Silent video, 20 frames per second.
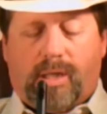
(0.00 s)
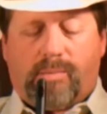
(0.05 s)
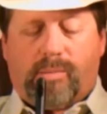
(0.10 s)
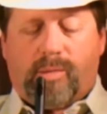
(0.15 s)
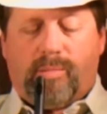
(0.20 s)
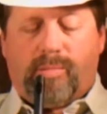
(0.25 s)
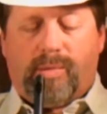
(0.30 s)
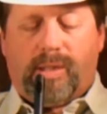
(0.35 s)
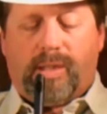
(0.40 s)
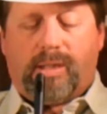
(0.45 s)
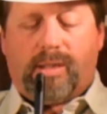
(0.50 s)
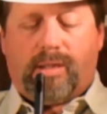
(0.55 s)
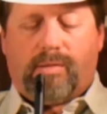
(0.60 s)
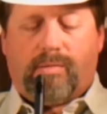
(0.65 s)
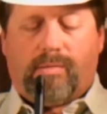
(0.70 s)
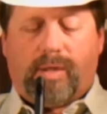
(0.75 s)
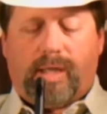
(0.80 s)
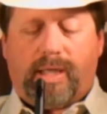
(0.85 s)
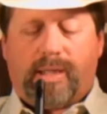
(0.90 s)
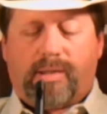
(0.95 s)
will be done
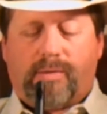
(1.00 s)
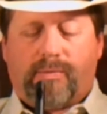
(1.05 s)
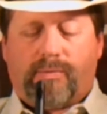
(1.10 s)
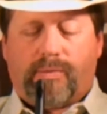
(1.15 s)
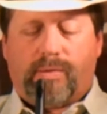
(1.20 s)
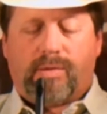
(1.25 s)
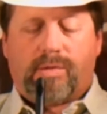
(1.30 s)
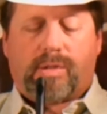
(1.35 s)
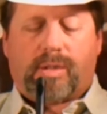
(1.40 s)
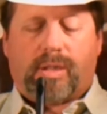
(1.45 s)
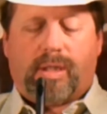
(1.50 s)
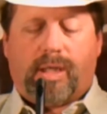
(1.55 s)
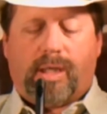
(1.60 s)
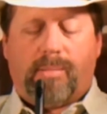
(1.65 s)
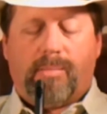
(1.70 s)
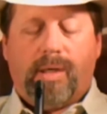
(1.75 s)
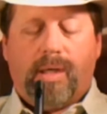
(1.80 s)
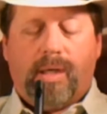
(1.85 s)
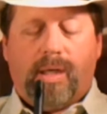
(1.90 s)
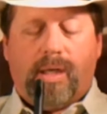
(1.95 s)
right the first time
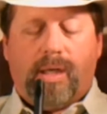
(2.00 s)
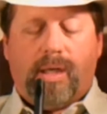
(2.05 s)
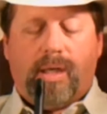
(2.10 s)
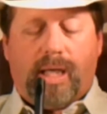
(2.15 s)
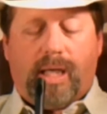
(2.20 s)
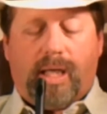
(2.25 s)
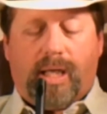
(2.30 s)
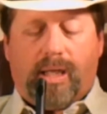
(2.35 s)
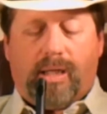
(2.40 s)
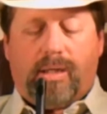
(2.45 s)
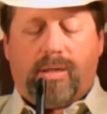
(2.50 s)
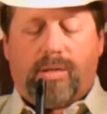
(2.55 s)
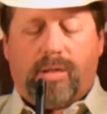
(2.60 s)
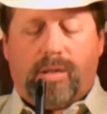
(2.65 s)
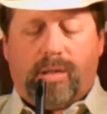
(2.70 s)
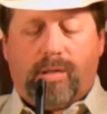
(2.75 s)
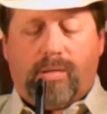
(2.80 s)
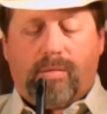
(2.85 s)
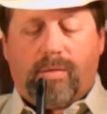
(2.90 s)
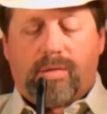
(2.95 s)
and to your